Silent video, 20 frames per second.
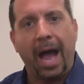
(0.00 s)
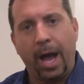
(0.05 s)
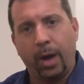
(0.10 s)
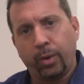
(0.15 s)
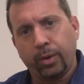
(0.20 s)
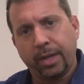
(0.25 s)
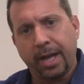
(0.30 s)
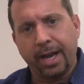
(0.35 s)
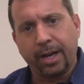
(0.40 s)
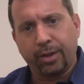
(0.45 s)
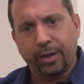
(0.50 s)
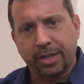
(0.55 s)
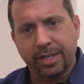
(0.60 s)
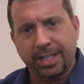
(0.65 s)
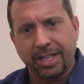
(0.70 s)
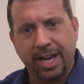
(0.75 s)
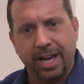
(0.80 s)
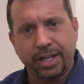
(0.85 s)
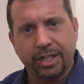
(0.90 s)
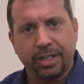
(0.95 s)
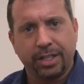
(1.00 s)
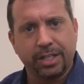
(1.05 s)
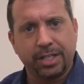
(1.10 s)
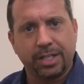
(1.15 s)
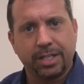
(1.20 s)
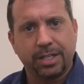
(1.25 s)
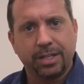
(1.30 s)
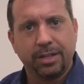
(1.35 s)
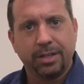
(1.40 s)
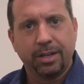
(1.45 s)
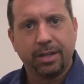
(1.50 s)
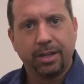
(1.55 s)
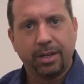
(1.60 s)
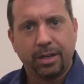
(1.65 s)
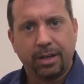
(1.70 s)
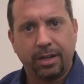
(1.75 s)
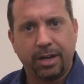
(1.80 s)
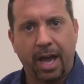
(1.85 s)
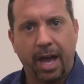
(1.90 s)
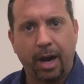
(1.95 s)
out like Los Angeles,
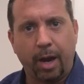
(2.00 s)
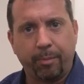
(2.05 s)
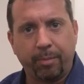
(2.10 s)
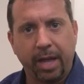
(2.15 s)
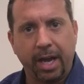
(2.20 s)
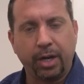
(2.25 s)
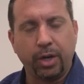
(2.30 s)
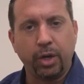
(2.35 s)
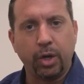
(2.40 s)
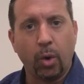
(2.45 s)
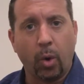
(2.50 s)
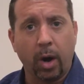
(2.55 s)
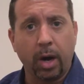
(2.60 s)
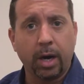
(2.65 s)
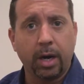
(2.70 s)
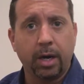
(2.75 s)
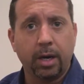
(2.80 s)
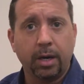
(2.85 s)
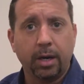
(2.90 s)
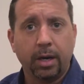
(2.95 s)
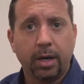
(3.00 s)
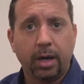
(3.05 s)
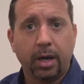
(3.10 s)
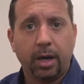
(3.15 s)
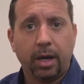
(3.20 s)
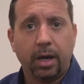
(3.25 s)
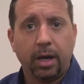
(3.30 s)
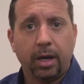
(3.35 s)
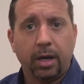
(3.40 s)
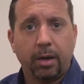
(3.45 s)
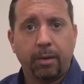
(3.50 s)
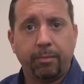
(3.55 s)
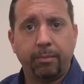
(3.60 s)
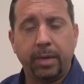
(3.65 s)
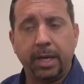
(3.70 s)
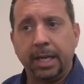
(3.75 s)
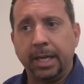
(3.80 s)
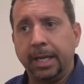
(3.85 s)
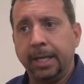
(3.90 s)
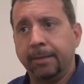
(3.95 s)
not up like New York,
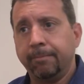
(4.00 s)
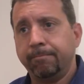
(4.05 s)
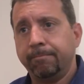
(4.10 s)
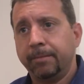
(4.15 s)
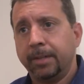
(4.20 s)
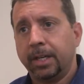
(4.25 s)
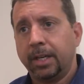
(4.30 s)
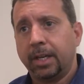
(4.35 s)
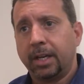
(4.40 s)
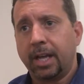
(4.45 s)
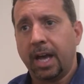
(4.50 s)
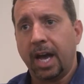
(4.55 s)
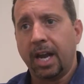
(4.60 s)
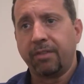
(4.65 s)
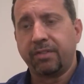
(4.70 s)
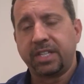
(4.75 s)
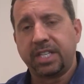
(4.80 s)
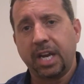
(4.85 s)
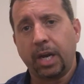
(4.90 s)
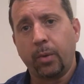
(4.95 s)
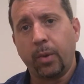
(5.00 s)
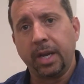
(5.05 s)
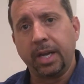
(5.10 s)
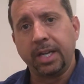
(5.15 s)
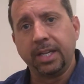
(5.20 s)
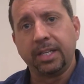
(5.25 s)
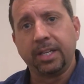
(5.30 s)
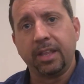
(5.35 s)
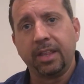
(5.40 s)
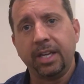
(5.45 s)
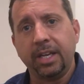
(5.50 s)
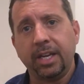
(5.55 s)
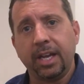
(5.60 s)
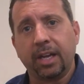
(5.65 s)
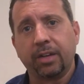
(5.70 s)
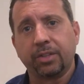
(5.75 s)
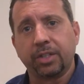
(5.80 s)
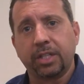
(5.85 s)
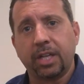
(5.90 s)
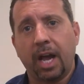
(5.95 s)
meaning kind of segueing into the
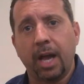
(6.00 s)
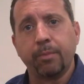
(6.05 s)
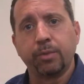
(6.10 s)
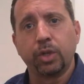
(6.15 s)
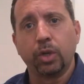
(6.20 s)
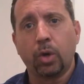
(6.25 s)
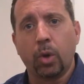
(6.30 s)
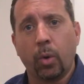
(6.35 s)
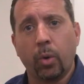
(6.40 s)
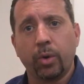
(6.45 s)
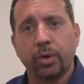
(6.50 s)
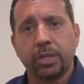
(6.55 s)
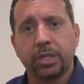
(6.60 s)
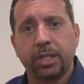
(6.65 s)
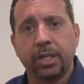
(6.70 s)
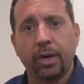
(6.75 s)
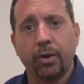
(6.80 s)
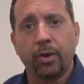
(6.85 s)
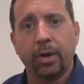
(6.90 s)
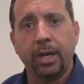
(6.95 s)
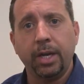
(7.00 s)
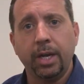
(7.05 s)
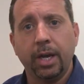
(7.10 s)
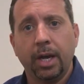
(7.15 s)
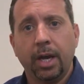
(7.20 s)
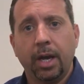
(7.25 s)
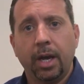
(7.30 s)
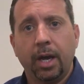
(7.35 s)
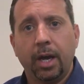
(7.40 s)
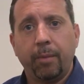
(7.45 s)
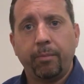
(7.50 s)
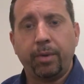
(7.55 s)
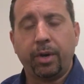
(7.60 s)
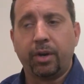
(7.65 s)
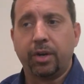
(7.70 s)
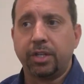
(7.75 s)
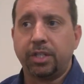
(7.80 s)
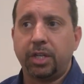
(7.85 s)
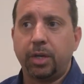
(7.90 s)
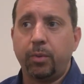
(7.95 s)
nickels, dimes, and quarters theory,
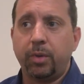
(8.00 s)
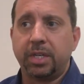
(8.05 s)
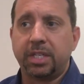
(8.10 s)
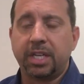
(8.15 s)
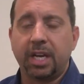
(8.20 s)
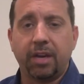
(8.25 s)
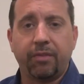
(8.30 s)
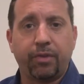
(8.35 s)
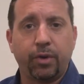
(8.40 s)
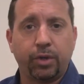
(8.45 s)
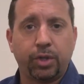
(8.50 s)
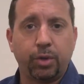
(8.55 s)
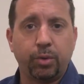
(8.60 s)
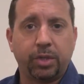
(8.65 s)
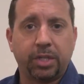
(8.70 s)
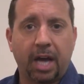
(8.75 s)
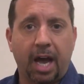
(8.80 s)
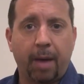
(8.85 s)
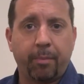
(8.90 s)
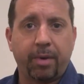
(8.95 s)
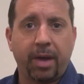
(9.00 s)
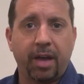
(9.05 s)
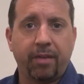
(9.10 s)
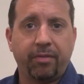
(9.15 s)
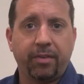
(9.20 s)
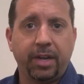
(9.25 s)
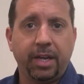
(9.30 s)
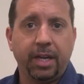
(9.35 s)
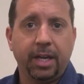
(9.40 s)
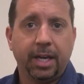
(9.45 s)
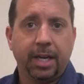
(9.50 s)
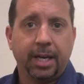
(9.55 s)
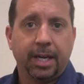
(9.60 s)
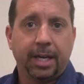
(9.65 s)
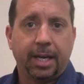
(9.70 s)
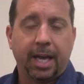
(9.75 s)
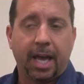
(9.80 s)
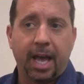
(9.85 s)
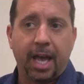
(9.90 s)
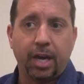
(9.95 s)
because he would say if you're too top heavy
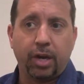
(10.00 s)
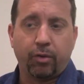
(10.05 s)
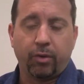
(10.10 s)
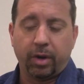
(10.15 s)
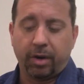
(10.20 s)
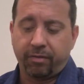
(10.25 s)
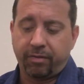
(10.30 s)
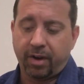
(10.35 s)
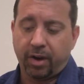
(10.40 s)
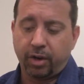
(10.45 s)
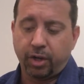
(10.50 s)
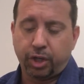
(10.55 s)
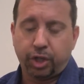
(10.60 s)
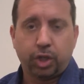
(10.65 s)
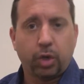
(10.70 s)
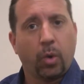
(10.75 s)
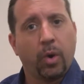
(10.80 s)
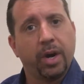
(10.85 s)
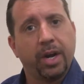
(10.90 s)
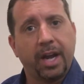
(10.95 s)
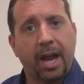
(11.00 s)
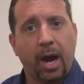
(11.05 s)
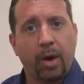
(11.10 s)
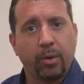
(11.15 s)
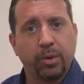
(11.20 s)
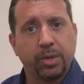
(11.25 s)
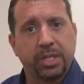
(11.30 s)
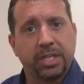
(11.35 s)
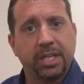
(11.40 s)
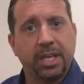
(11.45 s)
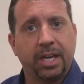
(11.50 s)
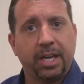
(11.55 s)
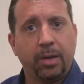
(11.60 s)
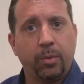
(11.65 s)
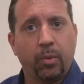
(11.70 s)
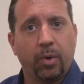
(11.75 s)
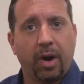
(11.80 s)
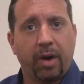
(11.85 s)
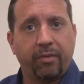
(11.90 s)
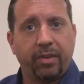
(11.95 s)
and you're in a very short, narrow city
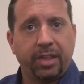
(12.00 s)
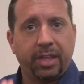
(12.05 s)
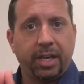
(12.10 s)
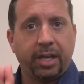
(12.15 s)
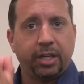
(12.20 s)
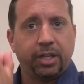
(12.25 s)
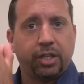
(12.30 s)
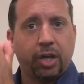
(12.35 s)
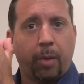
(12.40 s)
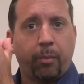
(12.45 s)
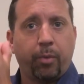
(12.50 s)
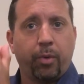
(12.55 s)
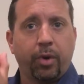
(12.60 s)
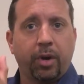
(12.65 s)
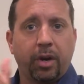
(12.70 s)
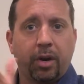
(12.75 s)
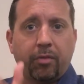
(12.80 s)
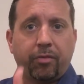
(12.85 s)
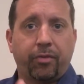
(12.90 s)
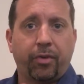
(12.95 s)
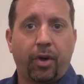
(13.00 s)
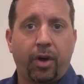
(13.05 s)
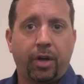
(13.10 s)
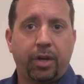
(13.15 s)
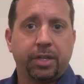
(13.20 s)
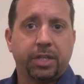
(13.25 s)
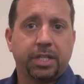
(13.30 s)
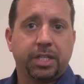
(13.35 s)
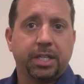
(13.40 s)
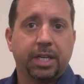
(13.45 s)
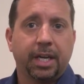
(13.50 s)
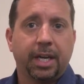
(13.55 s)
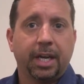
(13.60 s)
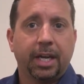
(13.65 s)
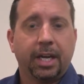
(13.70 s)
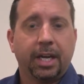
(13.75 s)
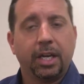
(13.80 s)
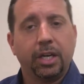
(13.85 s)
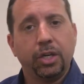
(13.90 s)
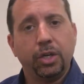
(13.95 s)
where everything is upward and it falls,
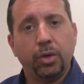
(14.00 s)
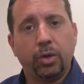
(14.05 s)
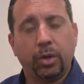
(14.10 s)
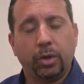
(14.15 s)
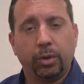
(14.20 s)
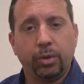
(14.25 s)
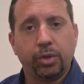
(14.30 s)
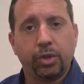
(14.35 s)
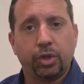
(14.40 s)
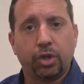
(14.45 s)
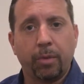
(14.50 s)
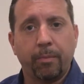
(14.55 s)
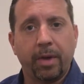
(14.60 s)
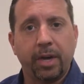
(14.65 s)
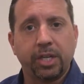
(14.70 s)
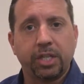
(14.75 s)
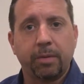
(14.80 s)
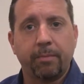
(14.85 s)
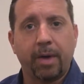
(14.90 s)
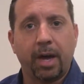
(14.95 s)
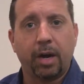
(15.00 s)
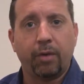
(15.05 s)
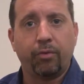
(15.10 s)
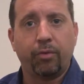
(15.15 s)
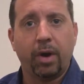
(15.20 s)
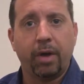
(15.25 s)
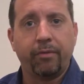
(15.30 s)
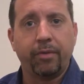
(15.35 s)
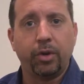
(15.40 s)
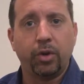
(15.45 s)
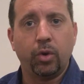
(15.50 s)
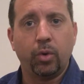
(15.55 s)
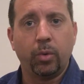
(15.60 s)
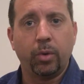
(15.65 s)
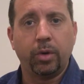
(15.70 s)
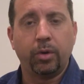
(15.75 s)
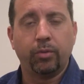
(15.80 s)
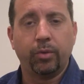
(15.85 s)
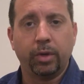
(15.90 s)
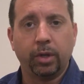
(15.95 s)
you could lose a tremendous amount of revenue,
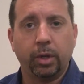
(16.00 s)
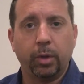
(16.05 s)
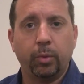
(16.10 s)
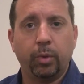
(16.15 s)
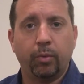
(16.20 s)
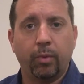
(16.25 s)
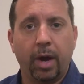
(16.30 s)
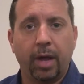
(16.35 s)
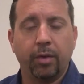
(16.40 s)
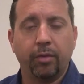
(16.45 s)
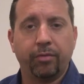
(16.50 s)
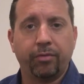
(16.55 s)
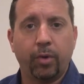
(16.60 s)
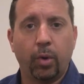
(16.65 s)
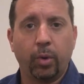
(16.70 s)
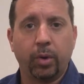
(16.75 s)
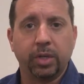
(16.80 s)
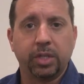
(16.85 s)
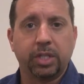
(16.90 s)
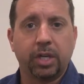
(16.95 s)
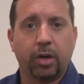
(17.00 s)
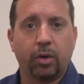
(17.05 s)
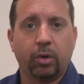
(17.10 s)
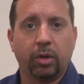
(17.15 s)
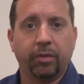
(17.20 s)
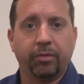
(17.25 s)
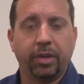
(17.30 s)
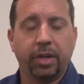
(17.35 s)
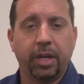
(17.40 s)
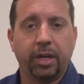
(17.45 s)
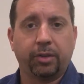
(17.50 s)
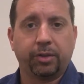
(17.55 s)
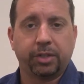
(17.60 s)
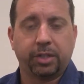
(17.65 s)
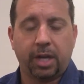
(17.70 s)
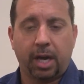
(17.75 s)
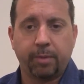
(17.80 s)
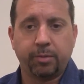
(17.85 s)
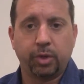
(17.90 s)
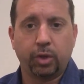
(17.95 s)
and you really would rather focus on all of the nickels,
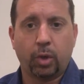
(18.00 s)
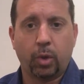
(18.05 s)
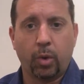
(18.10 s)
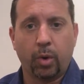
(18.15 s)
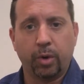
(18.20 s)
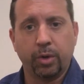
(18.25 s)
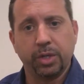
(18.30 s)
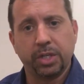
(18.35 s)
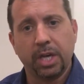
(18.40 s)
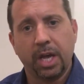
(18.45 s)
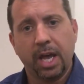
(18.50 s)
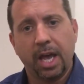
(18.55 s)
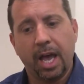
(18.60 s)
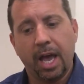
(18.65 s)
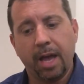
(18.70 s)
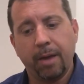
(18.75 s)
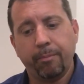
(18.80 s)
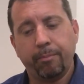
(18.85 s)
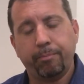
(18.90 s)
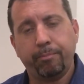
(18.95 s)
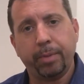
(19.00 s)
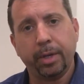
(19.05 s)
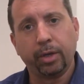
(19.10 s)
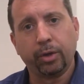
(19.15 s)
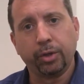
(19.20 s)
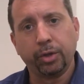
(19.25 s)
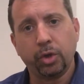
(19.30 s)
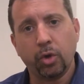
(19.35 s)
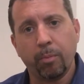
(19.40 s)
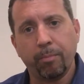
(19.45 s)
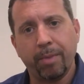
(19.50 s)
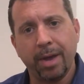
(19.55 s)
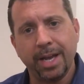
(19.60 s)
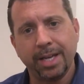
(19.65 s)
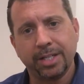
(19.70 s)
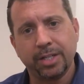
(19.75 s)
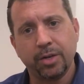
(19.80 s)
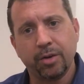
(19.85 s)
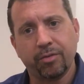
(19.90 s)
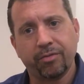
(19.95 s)
dimes, and quarters and build your
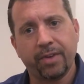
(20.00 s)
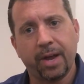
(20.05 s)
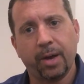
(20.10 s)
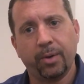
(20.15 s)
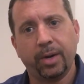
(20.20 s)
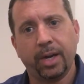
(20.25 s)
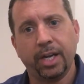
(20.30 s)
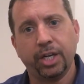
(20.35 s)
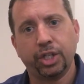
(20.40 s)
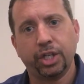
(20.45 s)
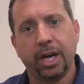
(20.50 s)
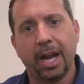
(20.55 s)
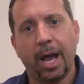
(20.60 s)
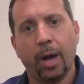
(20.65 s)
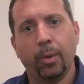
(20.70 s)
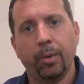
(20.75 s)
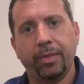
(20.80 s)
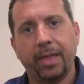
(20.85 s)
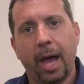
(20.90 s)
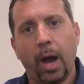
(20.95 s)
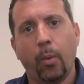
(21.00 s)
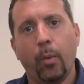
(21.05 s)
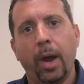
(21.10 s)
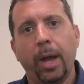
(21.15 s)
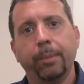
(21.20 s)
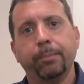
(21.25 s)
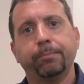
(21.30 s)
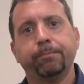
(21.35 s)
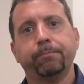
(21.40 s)
base and your foundation out that way.